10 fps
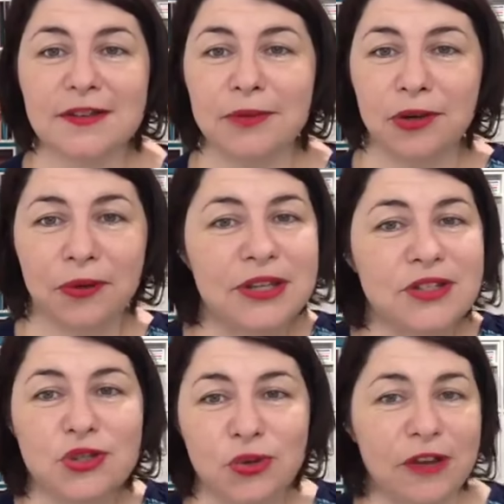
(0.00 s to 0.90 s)
and we always
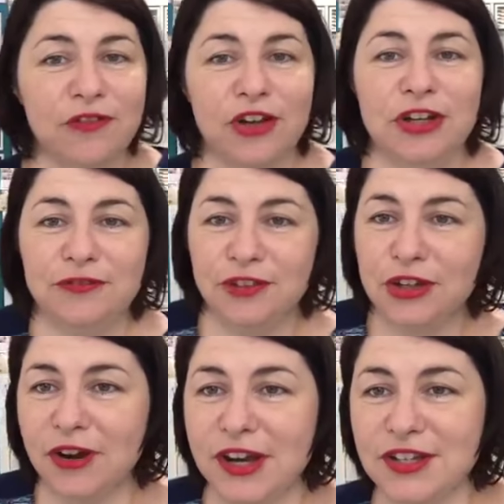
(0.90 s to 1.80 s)
enjoy voting for
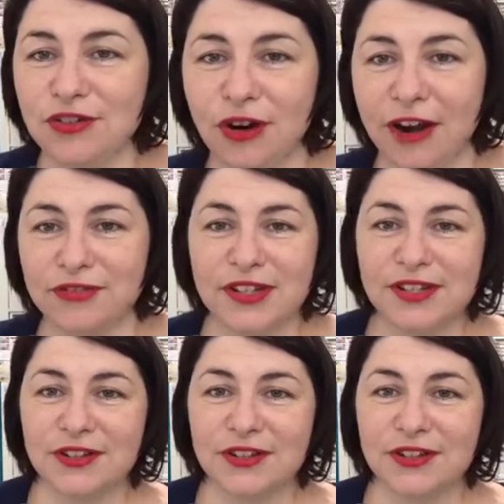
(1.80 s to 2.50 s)
the Crazy Crafters